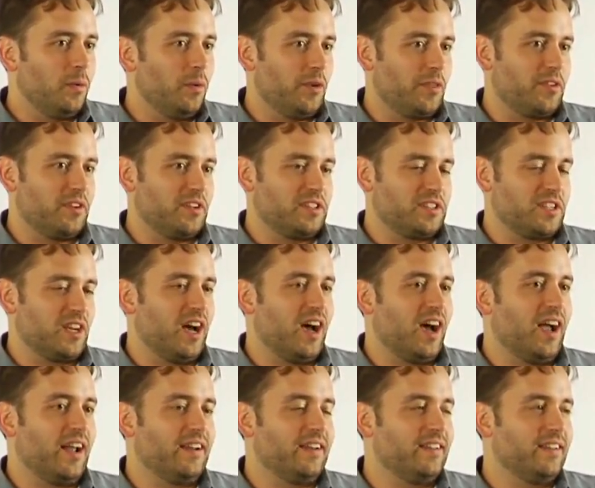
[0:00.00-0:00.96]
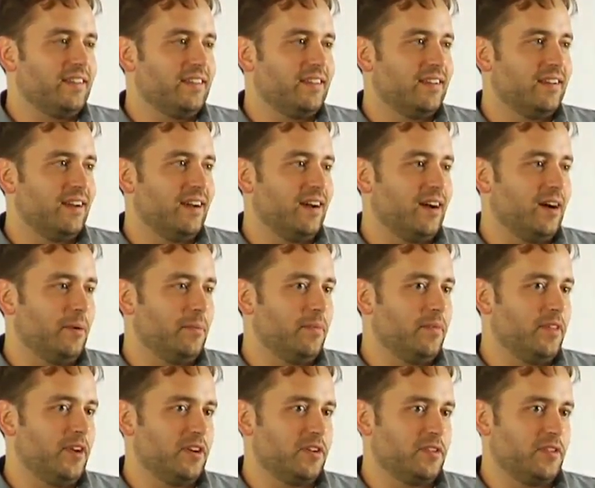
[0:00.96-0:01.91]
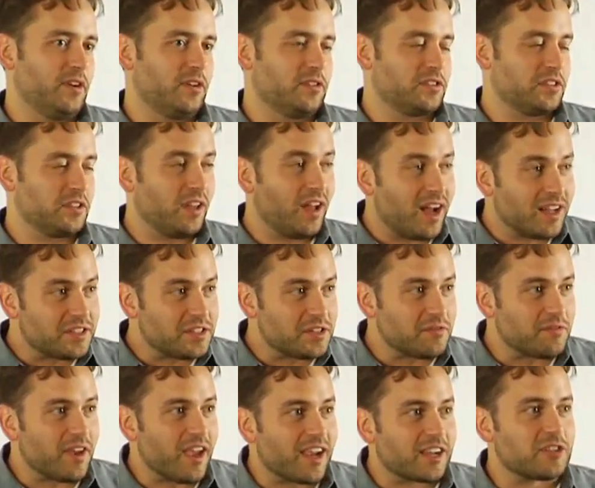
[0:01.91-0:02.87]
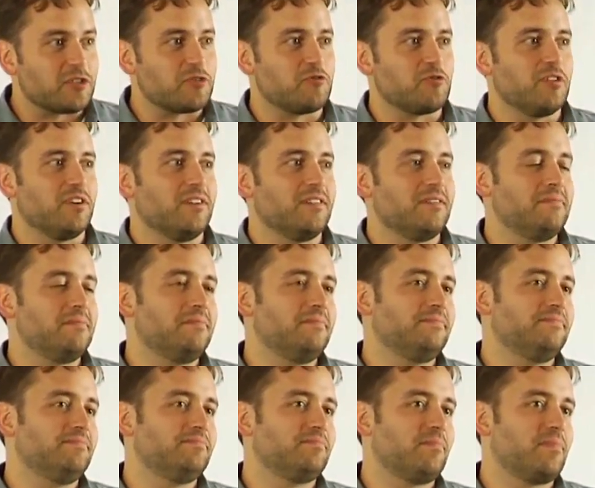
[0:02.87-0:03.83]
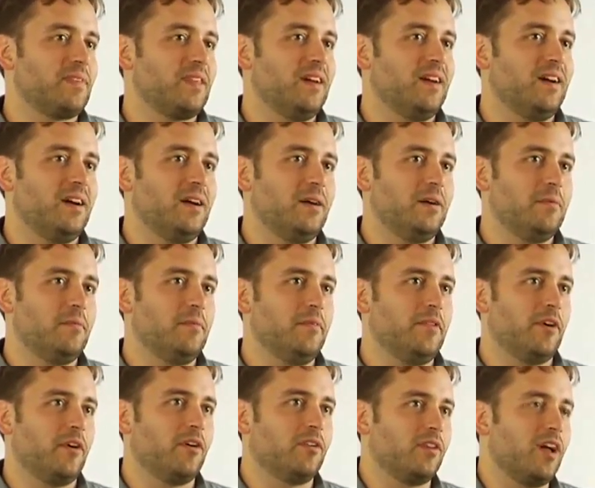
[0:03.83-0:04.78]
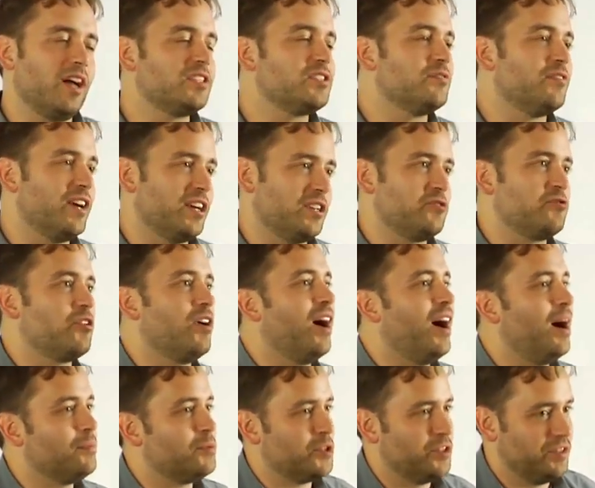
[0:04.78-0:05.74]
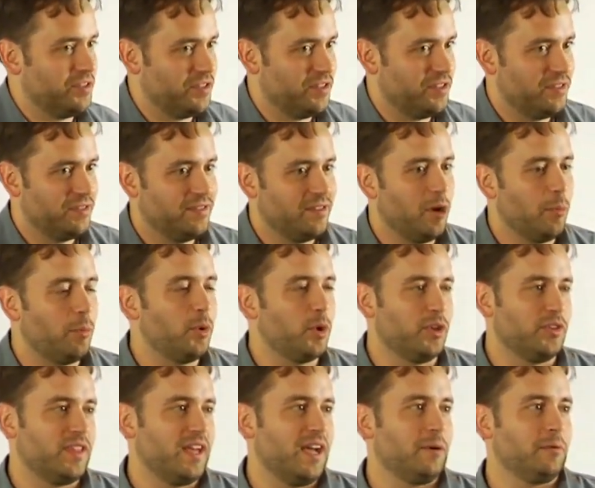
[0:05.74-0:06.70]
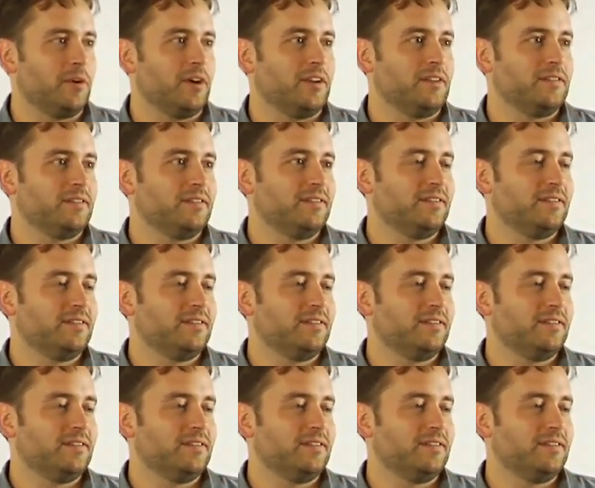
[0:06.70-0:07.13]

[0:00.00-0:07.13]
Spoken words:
with the design, there's lots of extra. There are lots of extra options. I'll put it that way.